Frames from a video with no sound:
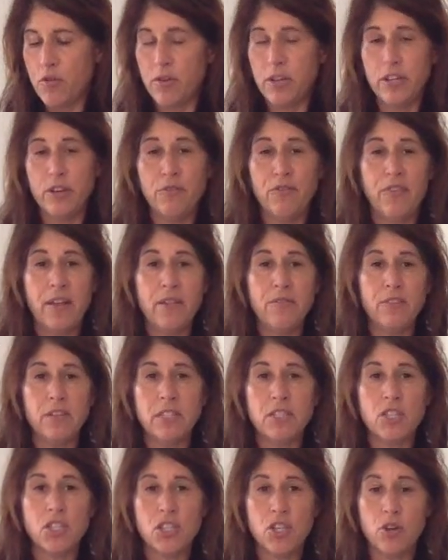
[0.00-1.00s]
or your favorite
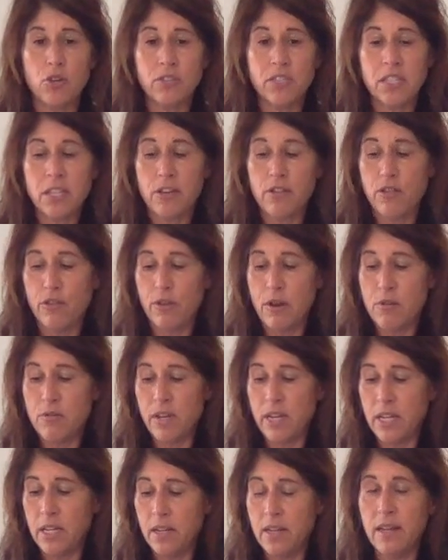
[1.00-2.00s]
salsa thrown
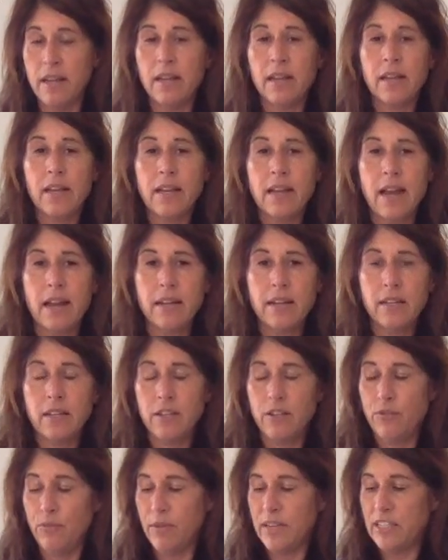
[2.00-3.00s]
in can add a
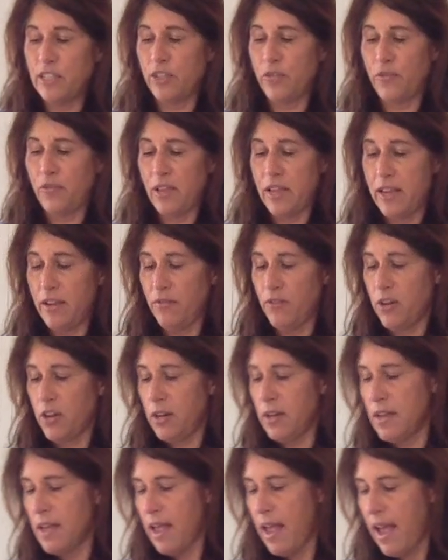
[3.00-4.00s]
good rich flavor.